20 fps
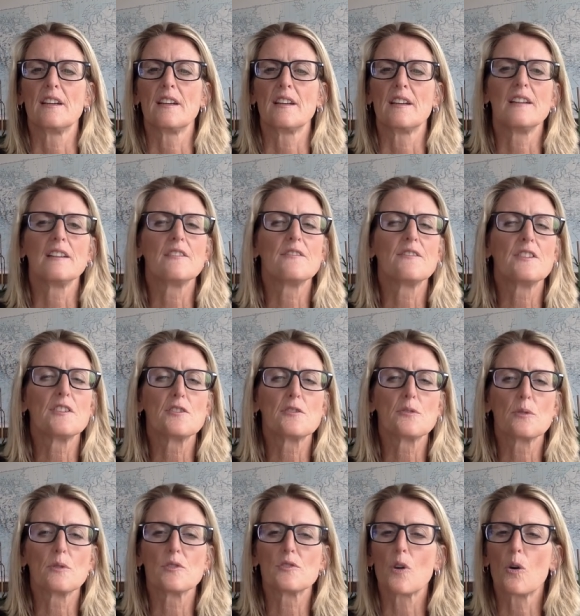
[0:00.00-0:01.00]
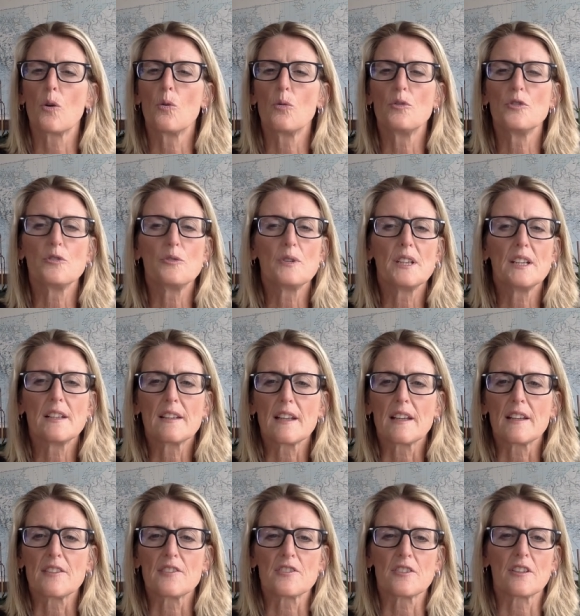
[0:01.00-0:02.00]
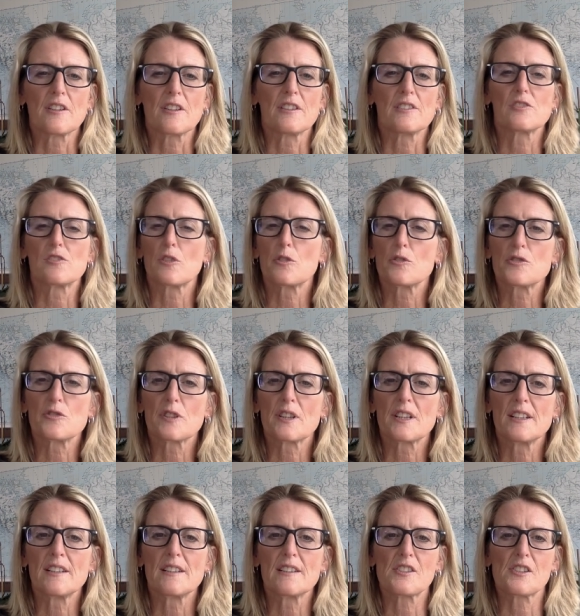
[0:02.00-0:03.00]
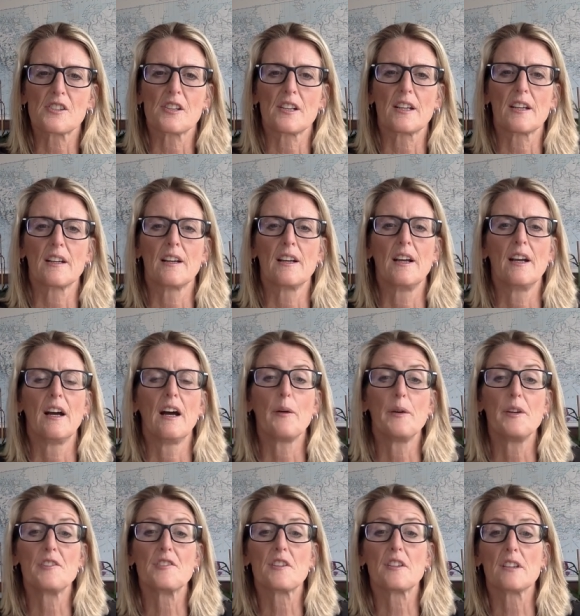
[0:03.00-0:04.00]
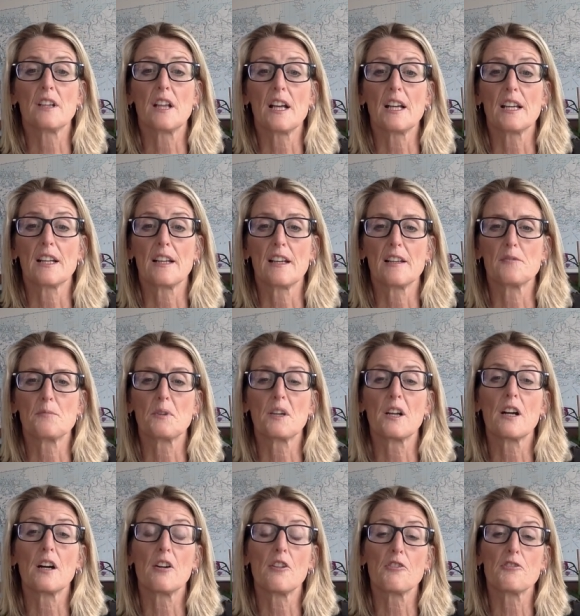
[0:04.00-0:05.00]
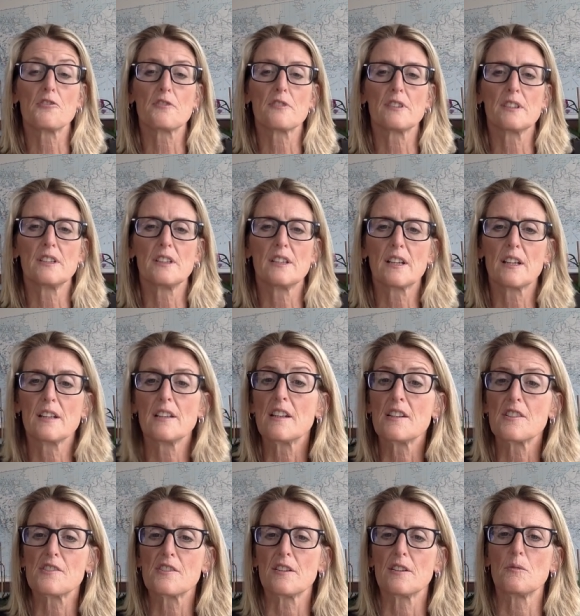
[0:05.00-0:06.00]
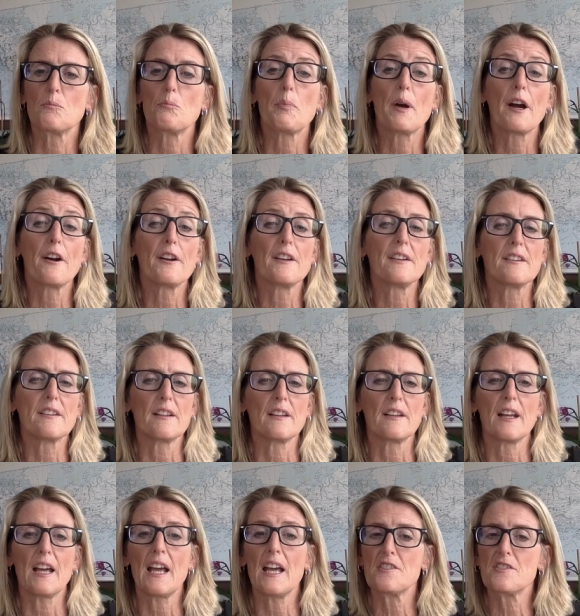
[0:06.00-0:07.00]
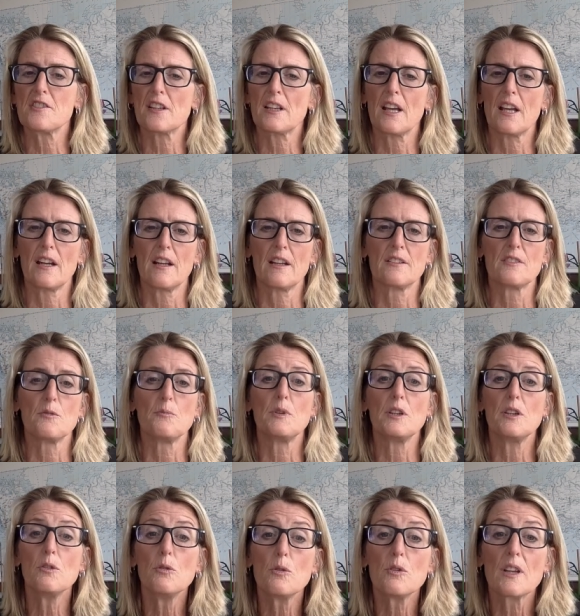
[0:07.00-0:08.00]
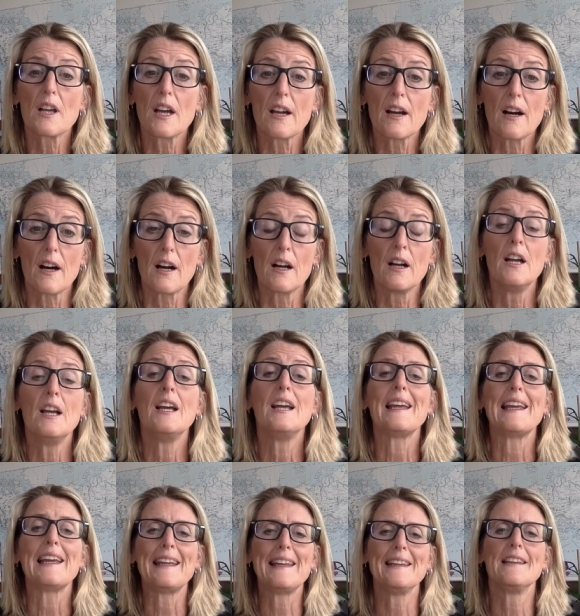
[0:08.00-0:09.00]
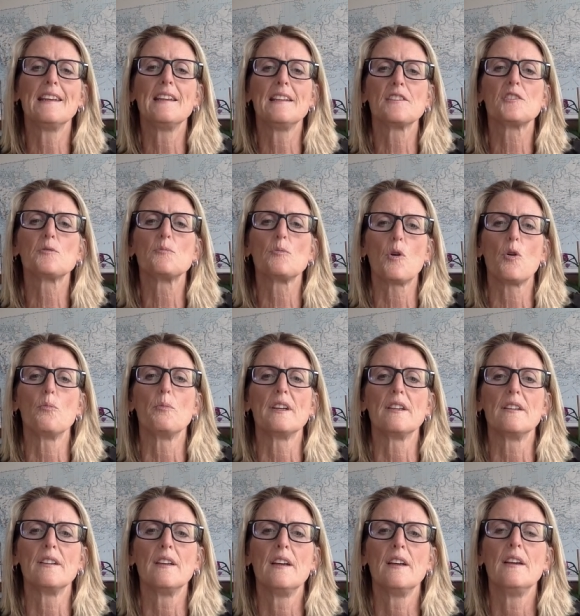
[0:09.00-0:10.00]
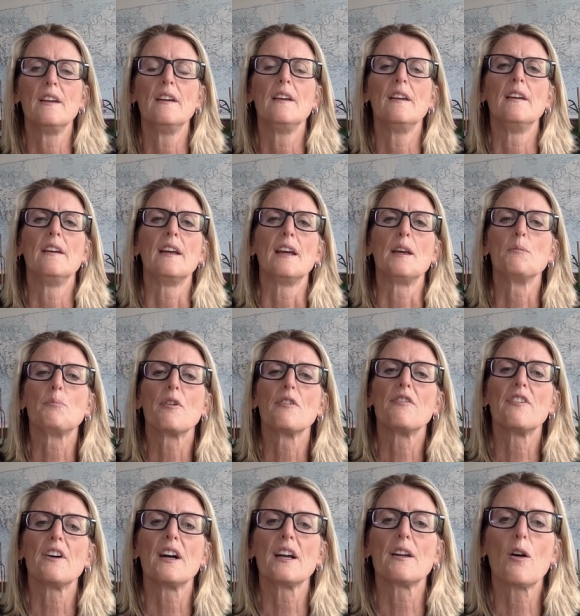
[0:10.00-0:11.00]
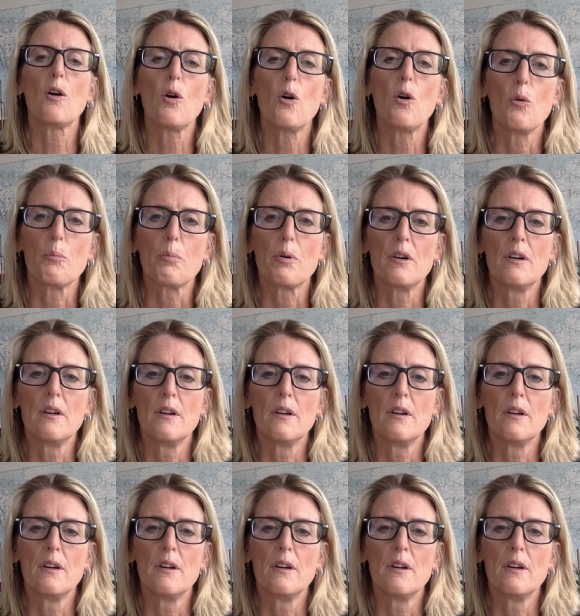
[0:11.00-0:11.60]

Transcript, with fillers: an individual's own unique nature, and social conditioning how each client has been culturally conditioned, parented, educated to be who they are in this moment, and provide hope